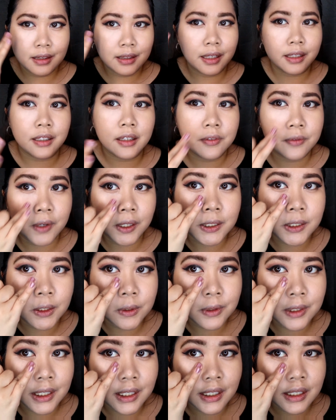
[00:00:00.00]
Like if I do
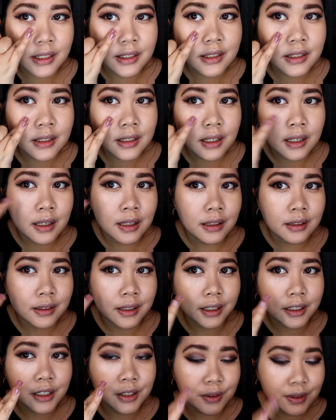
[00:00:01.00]
this,
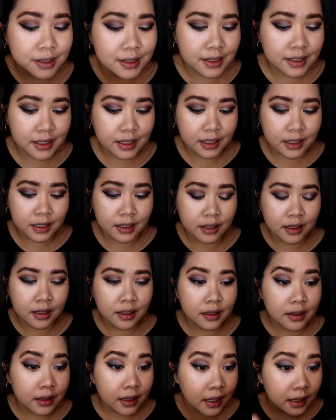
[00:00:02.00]
like you can see
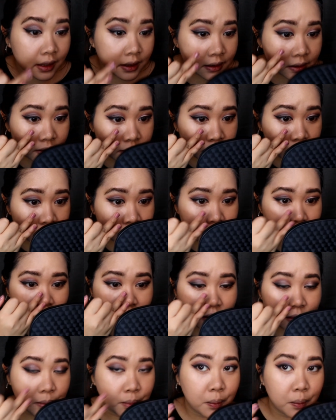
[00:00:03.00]
that it just